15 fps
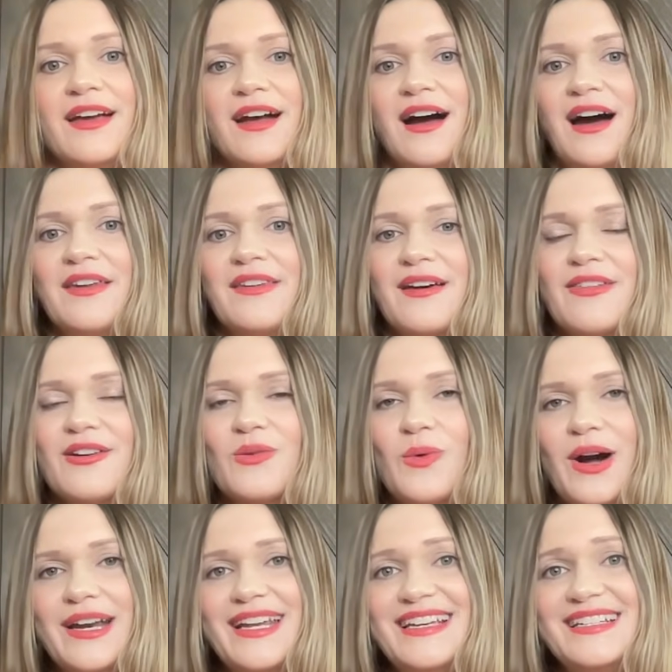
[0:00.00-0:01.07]
Another
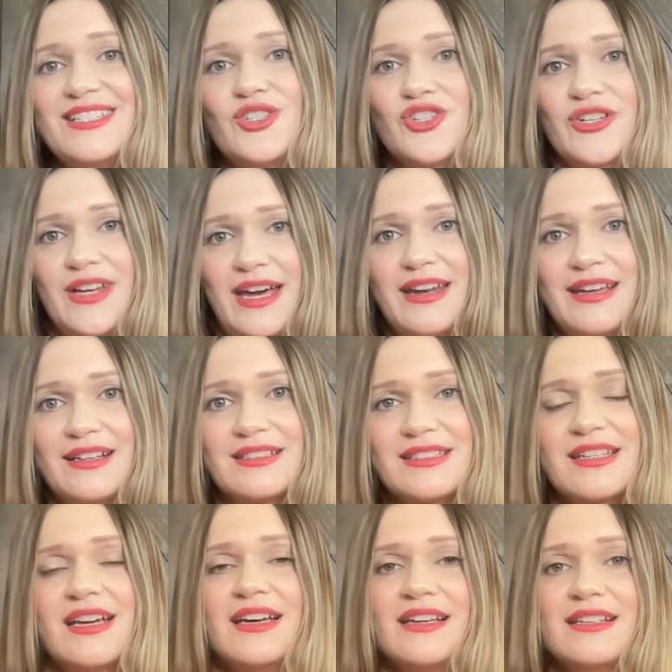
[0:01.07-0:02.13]
one is genetics.
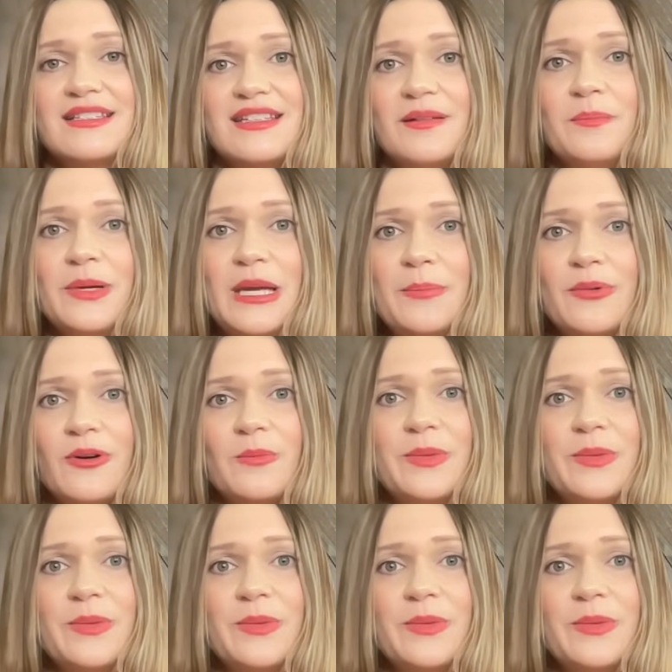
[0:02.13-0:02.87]
Some people,